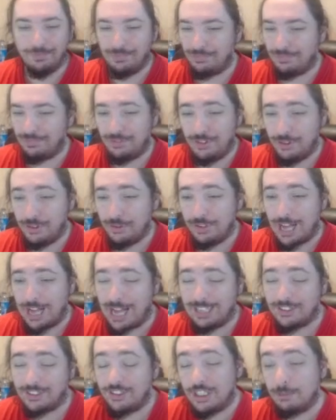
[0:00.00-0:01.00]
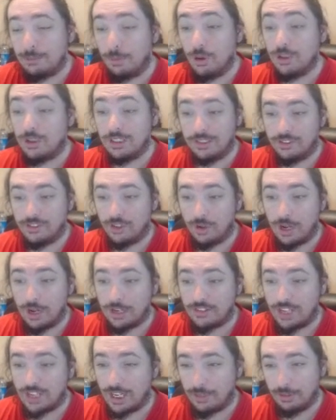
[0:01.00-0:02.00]
dude, I just need bulk, so I
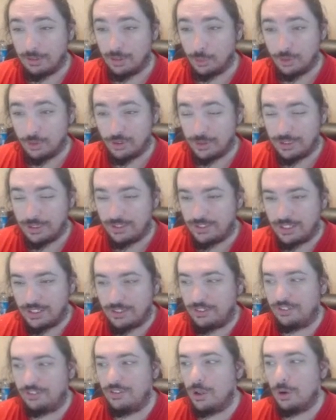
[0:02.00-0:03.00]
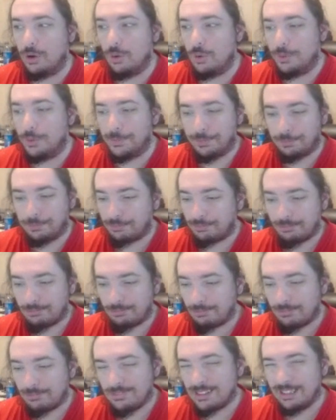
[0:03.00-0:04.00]
decided to run dual screens. There's just no
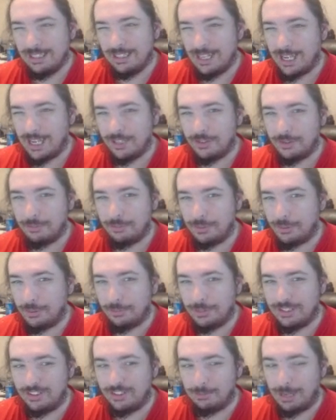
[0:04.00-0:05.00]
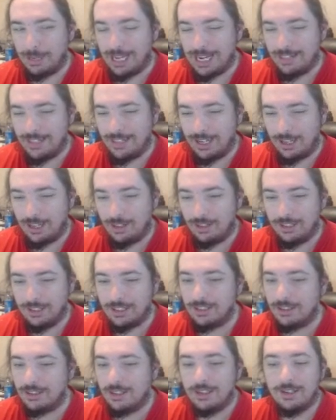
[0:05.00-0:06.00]
other real reason behind that other
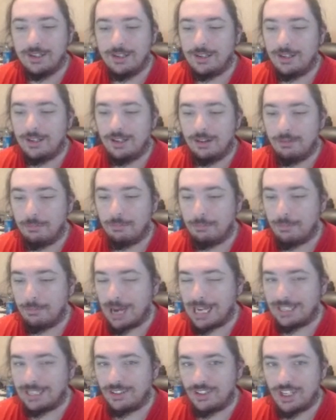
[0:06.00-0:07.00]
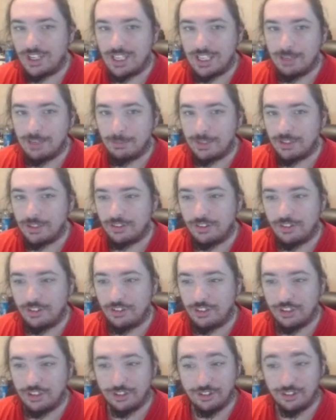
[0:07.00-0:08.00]
than my team is
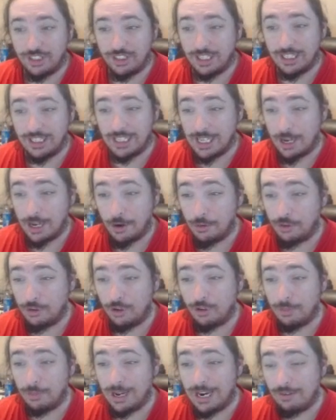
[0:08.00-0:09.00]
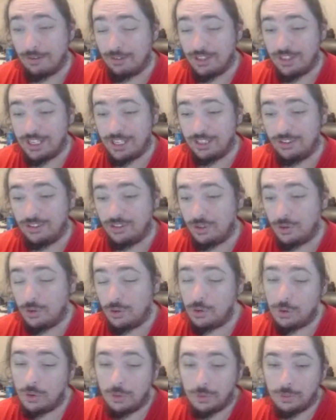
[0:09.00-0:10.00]
just gonna get okay by everything,
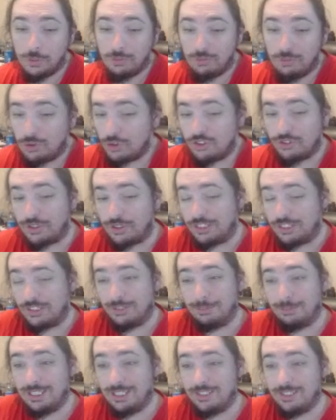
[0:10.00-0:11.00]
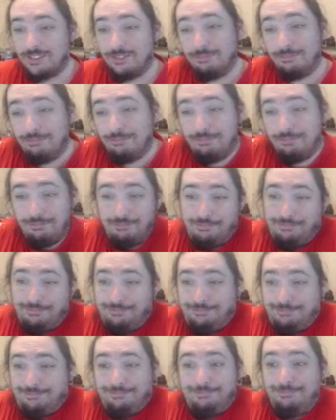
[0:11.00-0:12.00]
so dual screens because
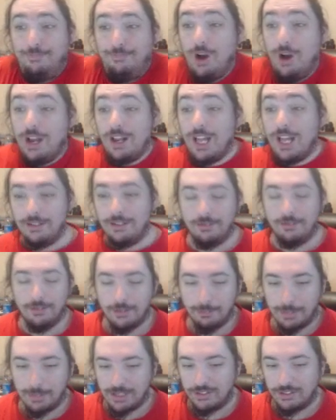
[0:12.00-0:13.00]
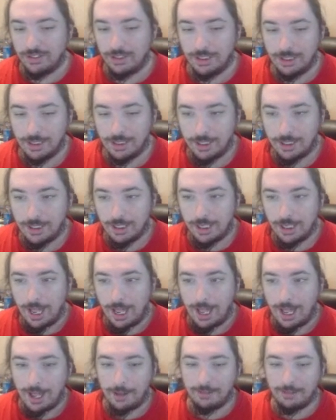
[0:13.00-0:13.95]
why not? Basically. Uh,